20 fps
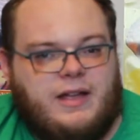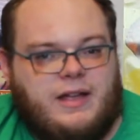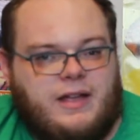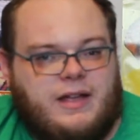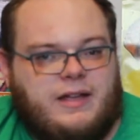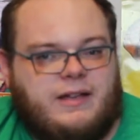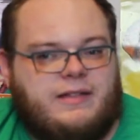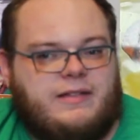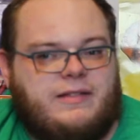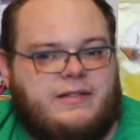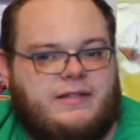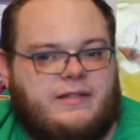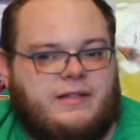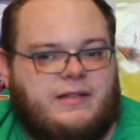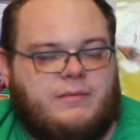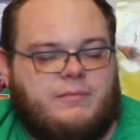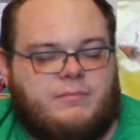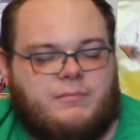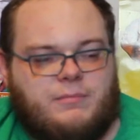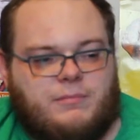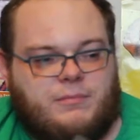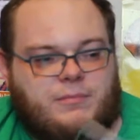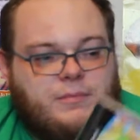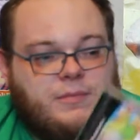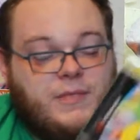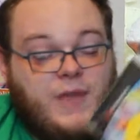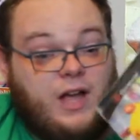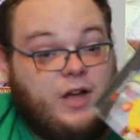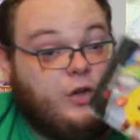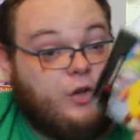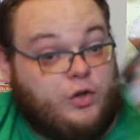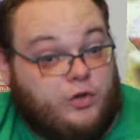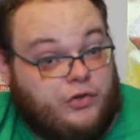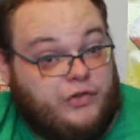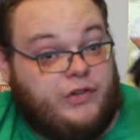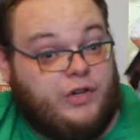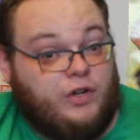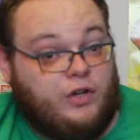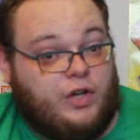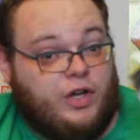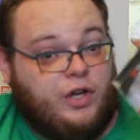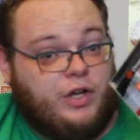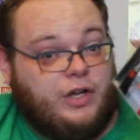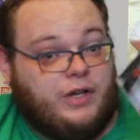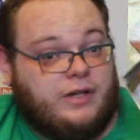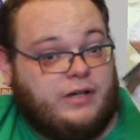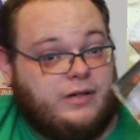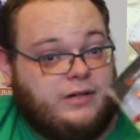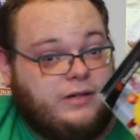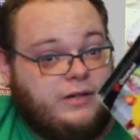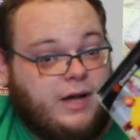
It's still good.